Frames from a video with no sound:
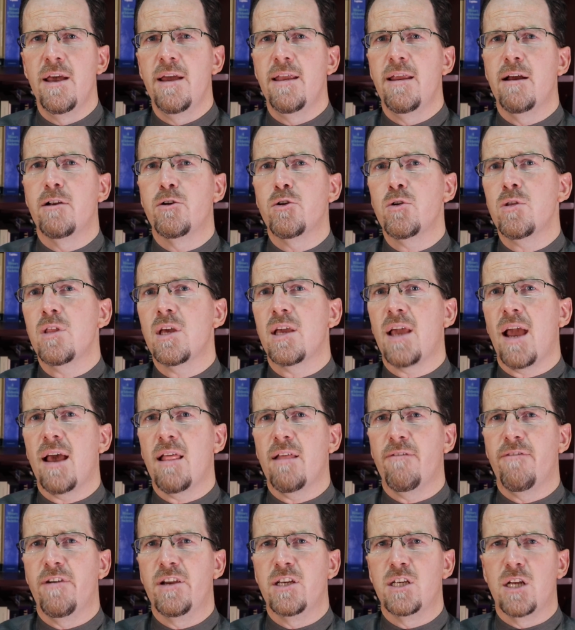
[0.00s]
Now, during the
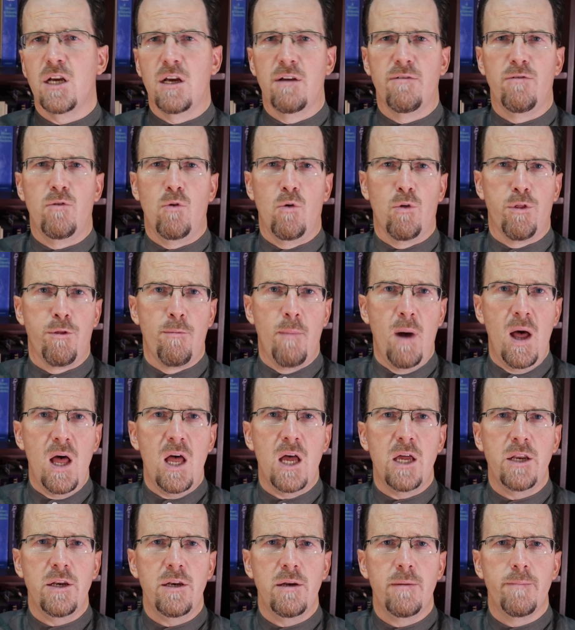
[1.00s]
caliphate of
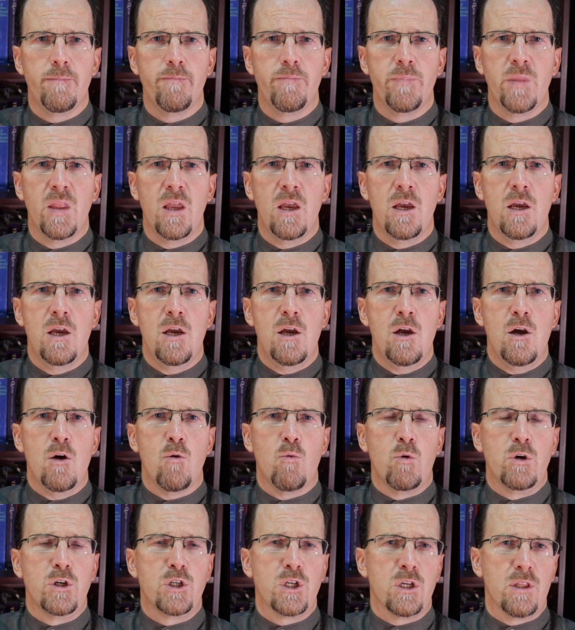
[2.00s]
Uthman,
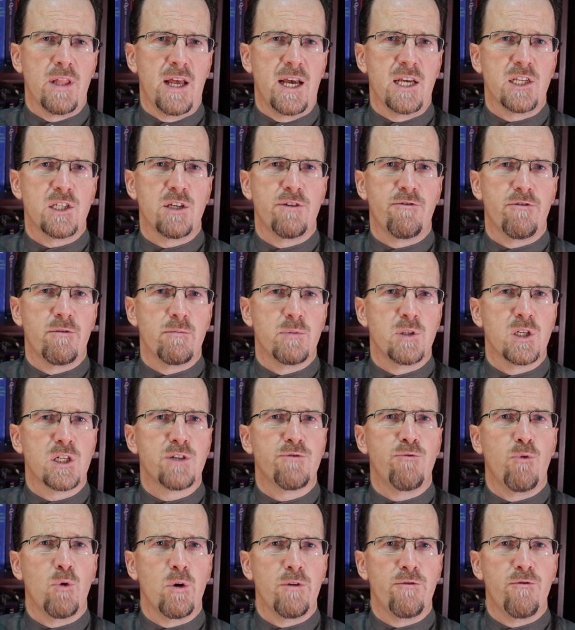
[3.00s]
which lasted from
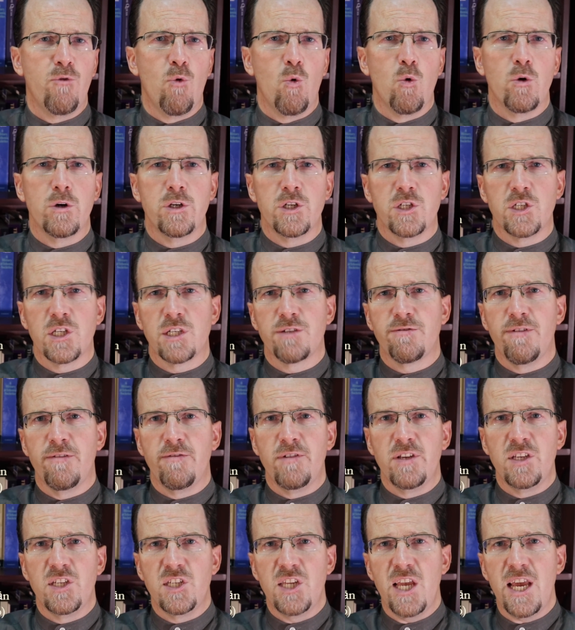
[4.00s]
644 to
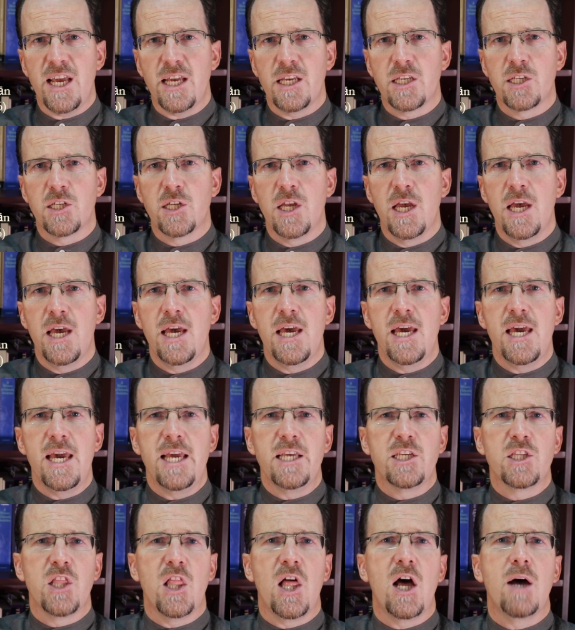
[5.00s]
656,
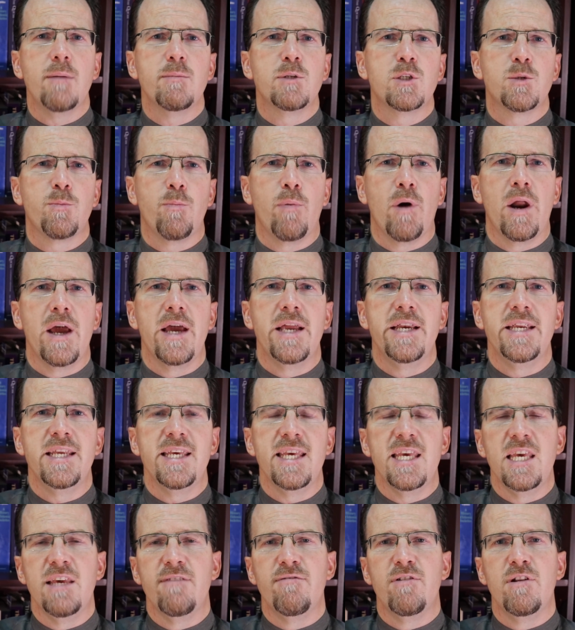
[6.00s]
Islam spread
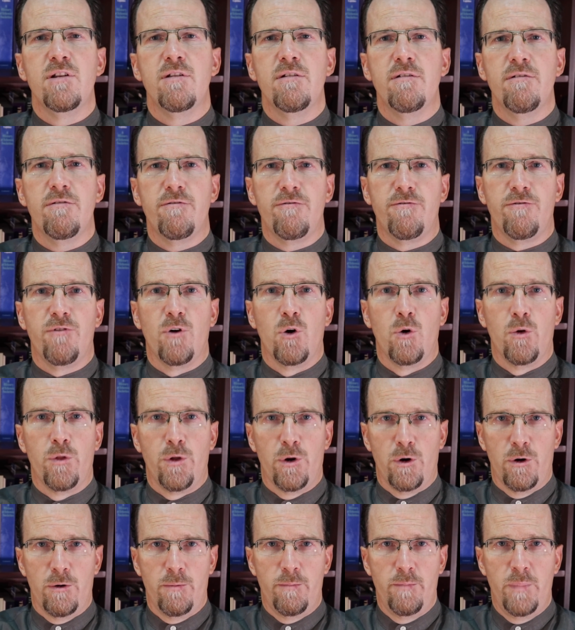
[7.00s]
even
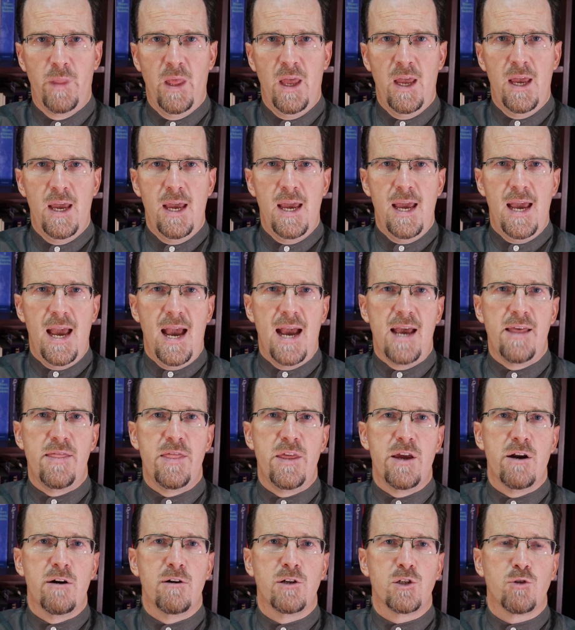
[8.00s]
further.
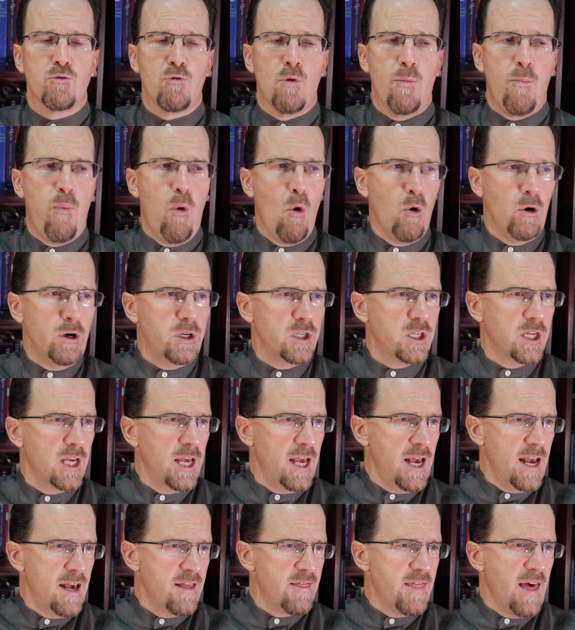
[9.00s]
And there is a report
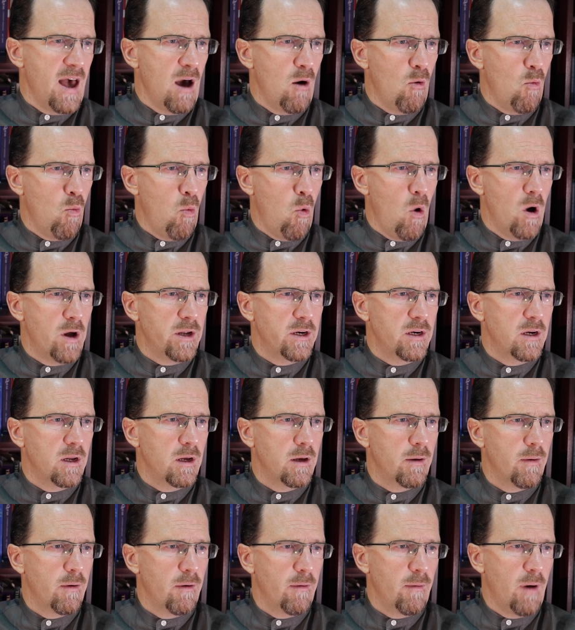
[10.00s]
that
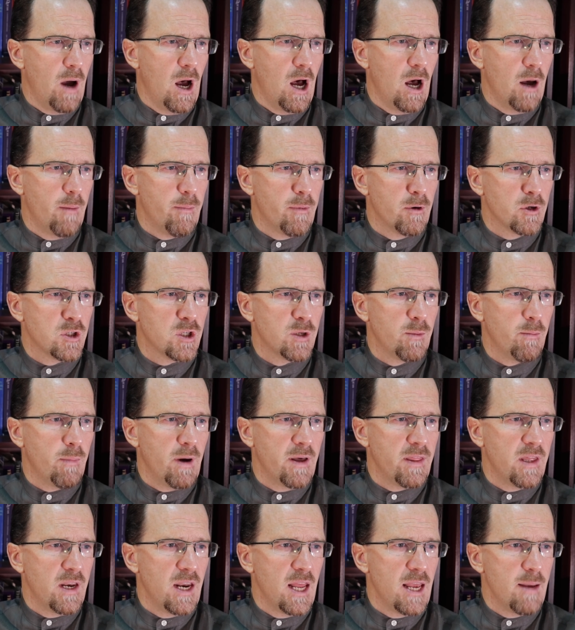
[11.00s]
one person
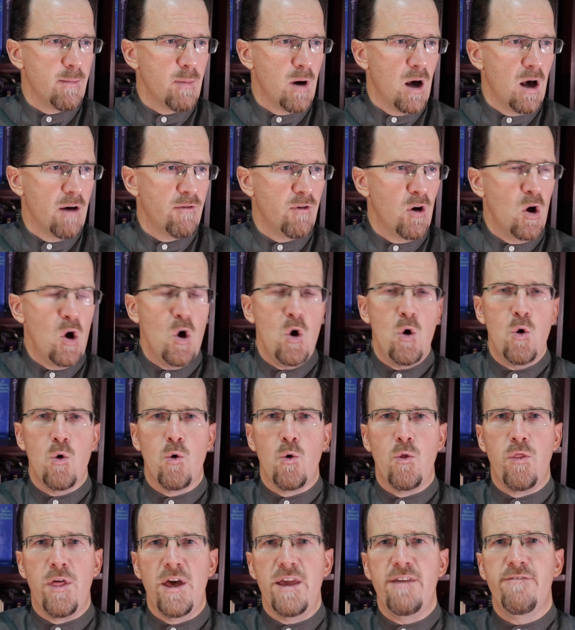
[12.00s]
by the name of
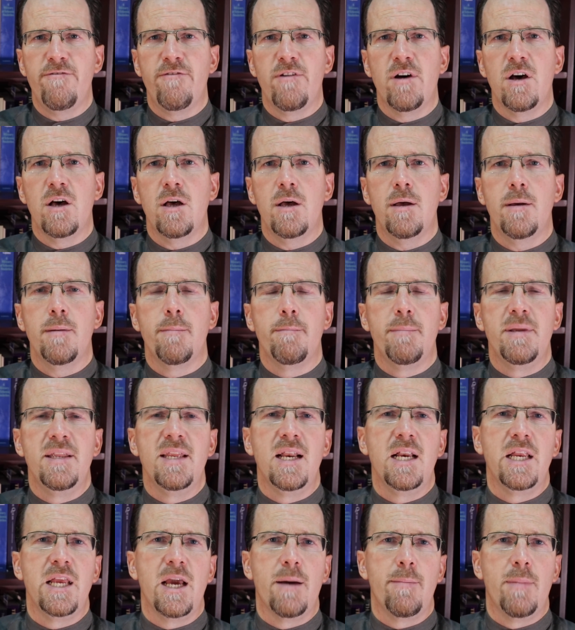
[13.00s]
Hudhayfa bin
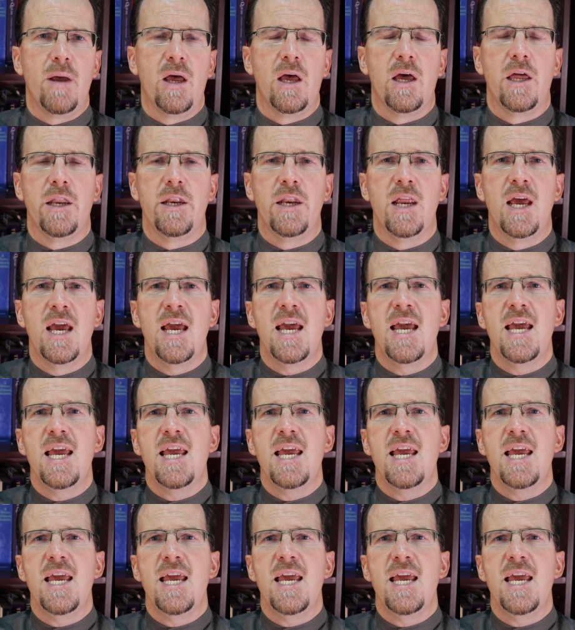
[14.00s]
al-Yaman